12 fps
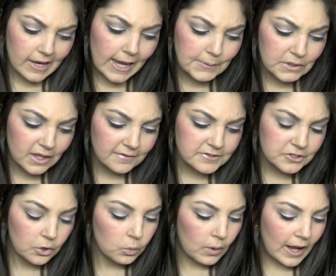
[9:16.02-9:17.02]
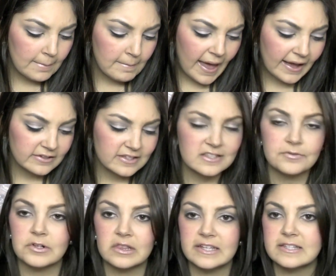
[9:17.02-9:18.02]
I would love to know why MAC
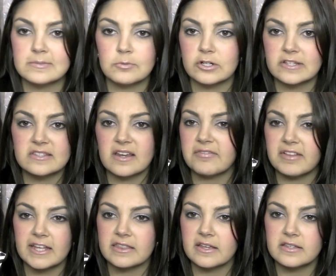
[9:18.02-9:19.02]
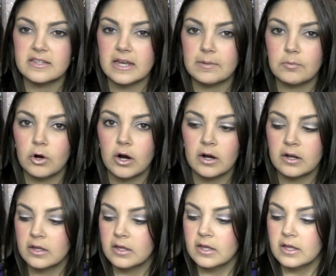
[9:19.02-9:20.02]
doesn't release more stuff like this anymore.
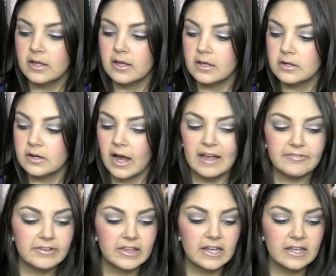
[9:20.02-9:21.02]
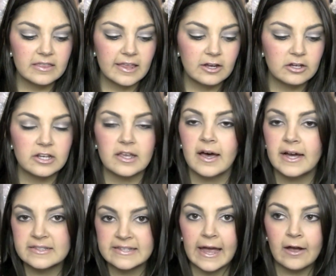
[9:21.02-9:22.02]
I feel like they could
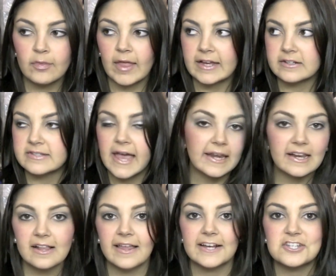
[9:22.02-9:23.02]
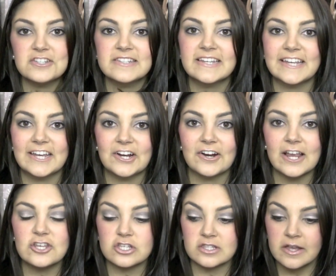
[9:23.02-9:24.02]
cut down like 10 collections a year
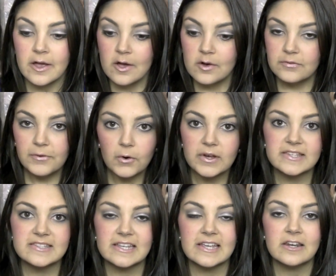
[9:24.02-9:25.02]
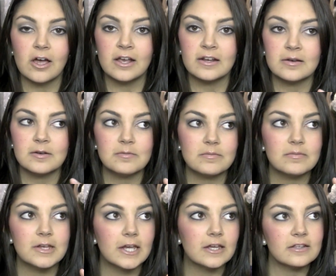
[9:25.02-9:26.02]
and just focus in on,
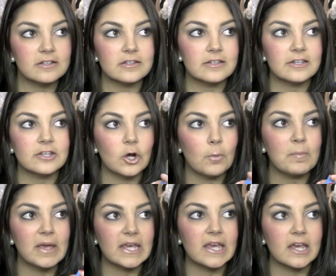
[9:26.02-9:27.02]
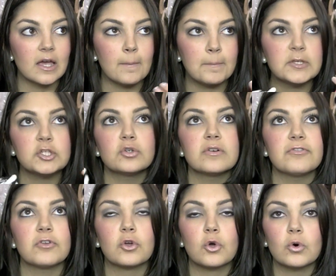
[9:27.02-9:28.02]
you know, making a
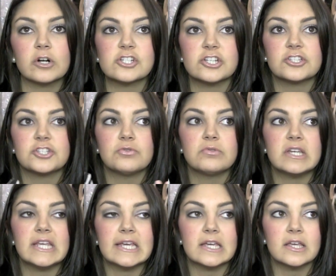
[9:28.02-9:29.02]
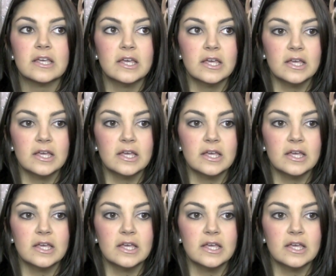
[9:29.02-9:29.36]
beautiful, gorgeous, unique,